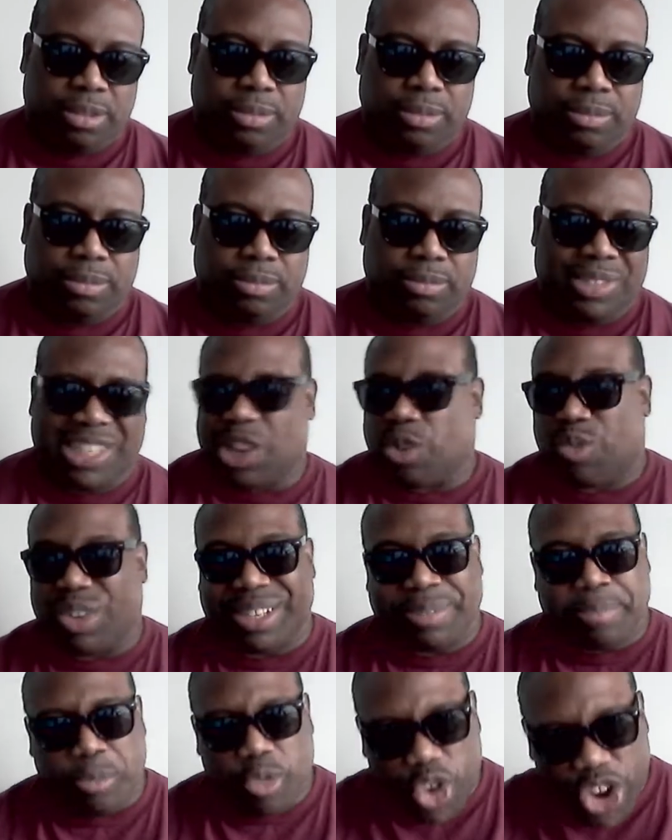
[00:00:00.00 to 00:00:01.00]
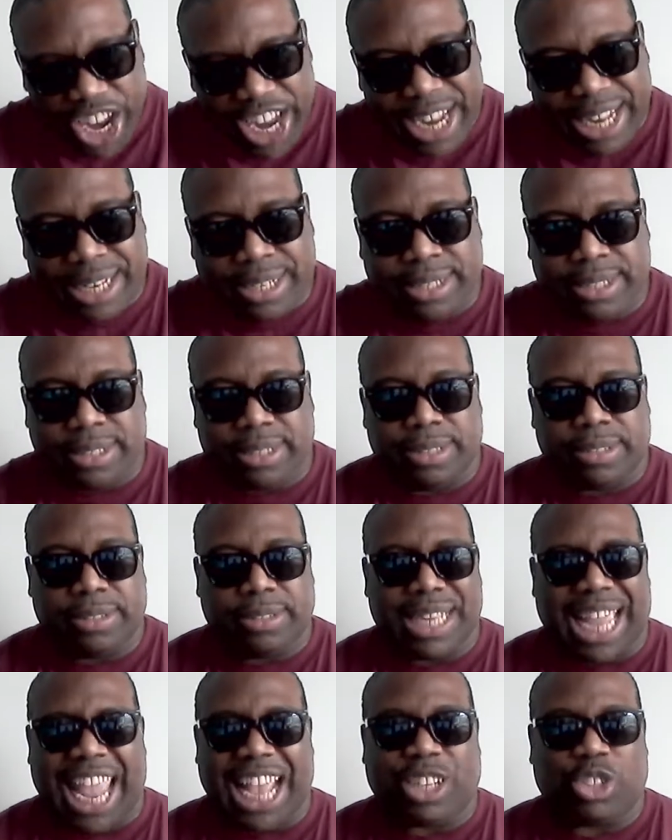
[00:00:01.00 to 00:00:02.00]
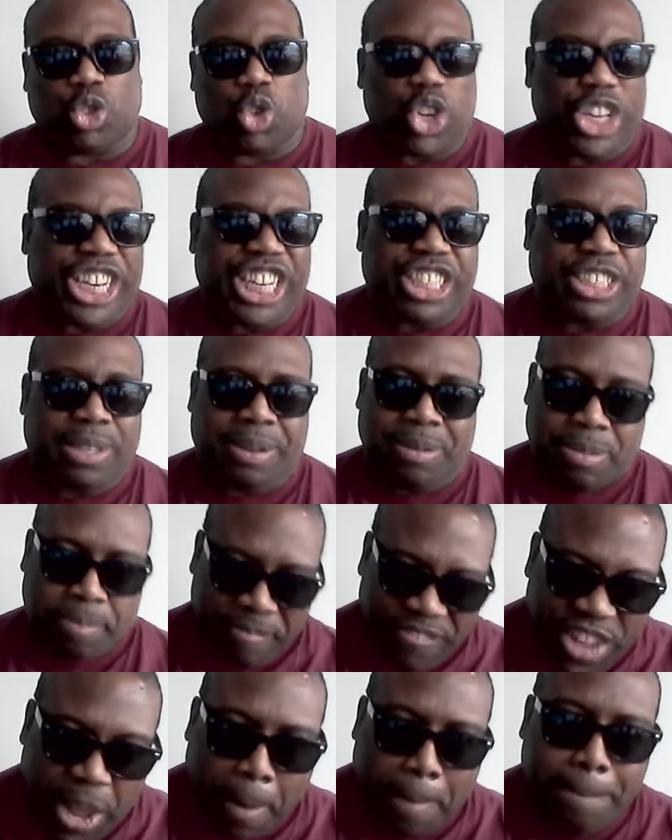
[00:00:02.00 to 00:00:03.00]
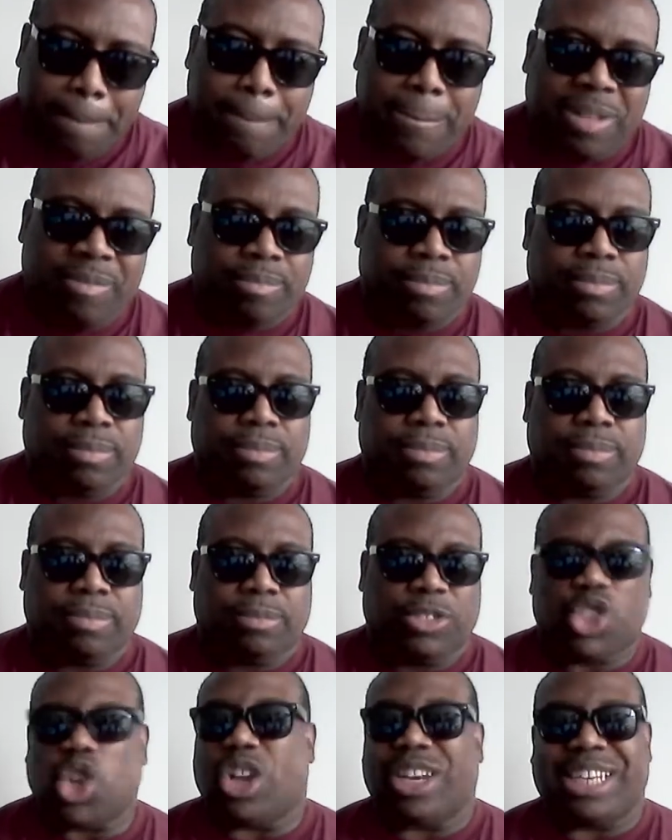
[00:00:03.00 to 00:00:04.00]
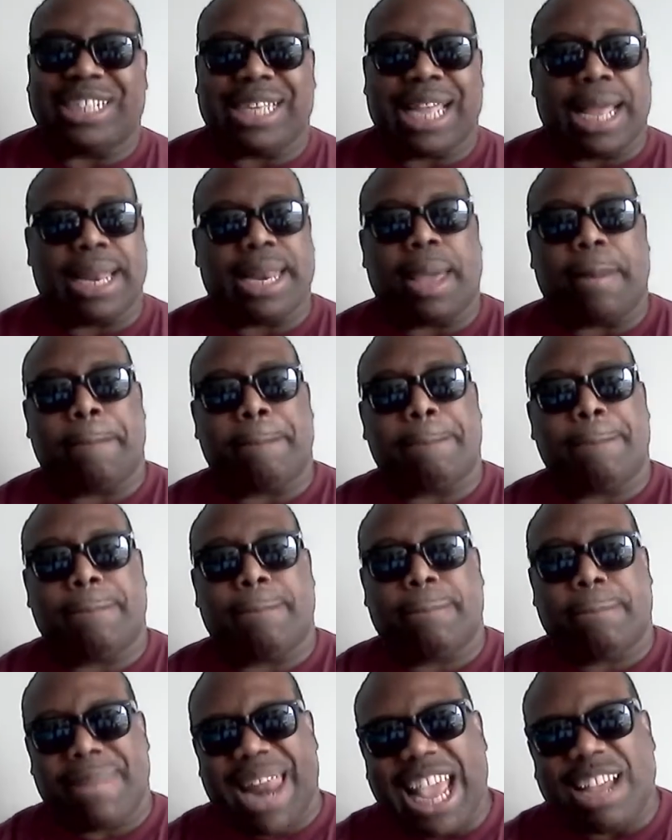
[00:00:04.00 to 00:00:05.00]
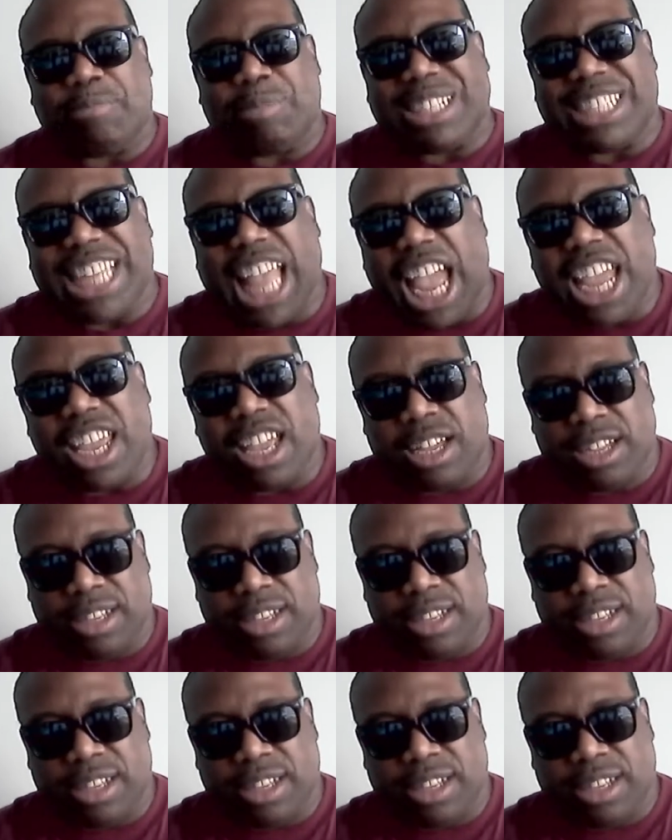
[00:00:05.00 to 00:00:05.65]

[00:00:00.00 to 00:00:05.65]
He was portrayed as Judas in the film Judas and the Black Messiah.